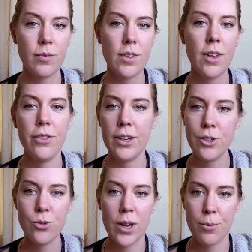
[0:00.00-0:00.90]

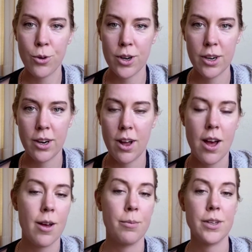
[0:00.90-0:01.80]
There's way more
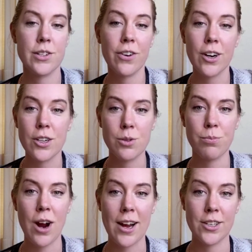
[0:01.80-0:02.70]
as far as
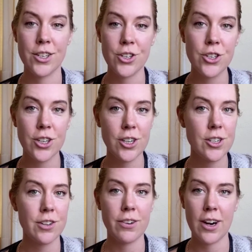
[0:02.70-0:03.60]

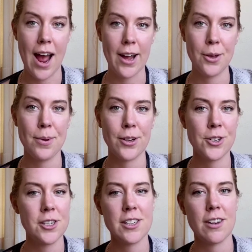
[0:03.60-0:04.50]
practitioners, if you're an
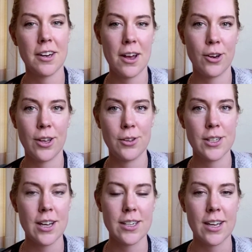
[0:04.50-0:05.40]
acupuncturist, on how to use
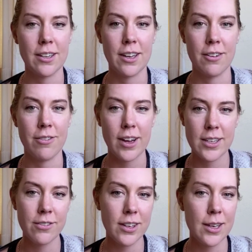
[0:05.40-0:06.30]
that technique
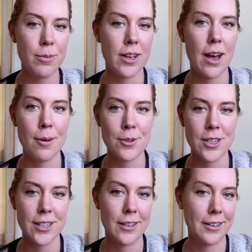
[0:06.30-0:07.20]
effectively, but I'm just
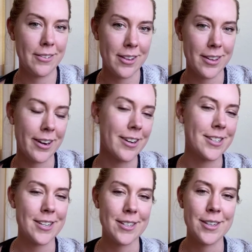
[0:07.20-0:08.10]
going to leave it there because
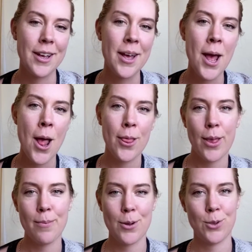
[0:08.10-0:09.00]
that's the
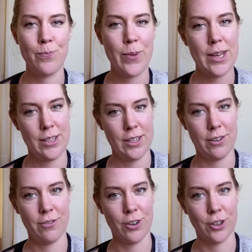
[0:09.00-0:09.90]
most basic
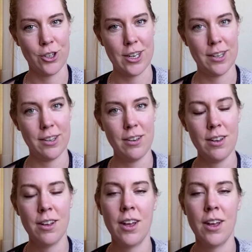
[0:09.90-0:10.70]
version.